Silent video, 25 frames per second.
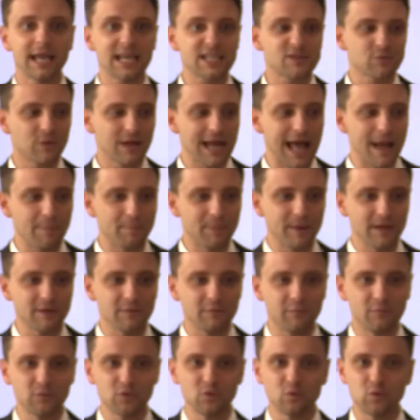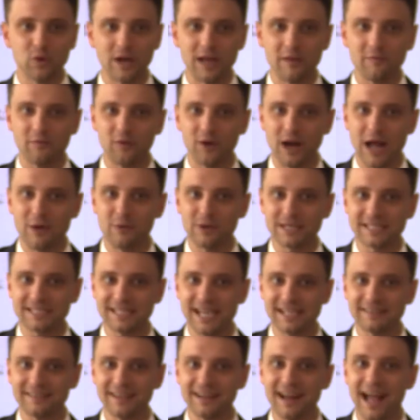Guess what happened 24
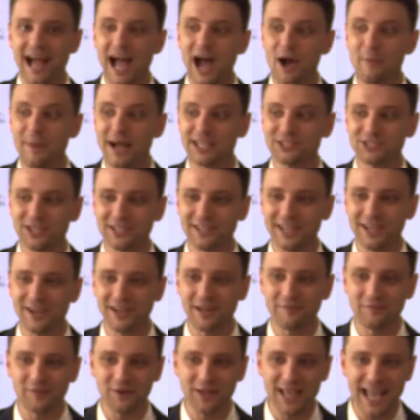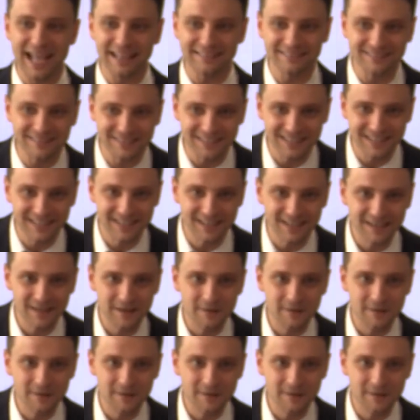hours later? How much are they going to forget?